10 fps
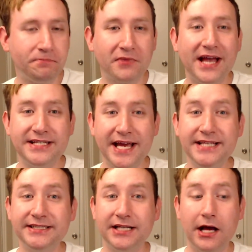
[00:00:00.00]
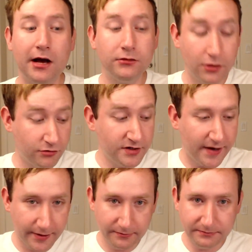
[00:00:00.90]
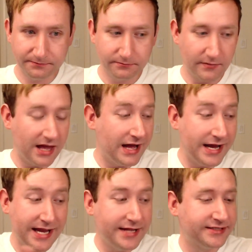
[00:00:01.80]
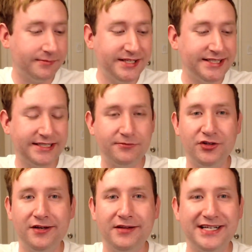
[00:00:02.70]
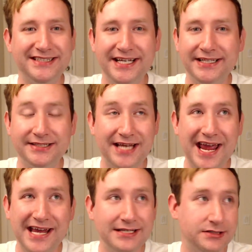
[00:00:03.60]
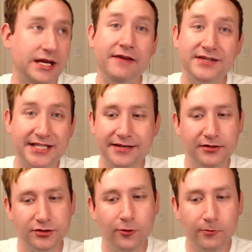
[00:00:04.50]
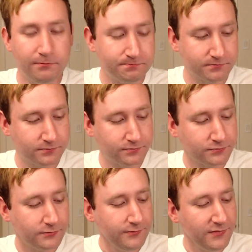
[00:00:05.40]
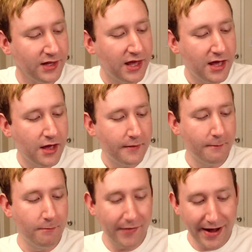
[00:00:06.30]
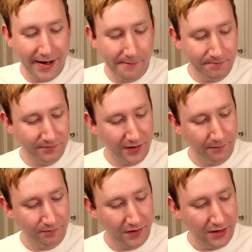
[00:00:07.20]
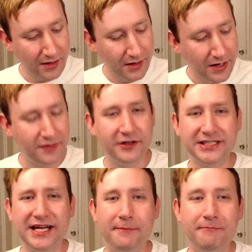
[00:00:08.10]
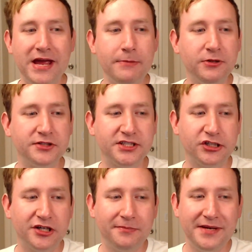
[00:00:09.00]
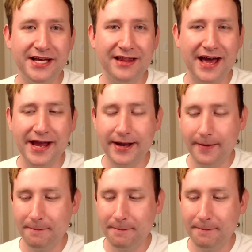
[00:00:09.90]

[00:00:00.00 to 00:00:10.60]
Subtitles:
it tastes a little young. Again, some of these things I'm drinking are 6 to 8, even 10 years old. But there's like a maple syrupy, like,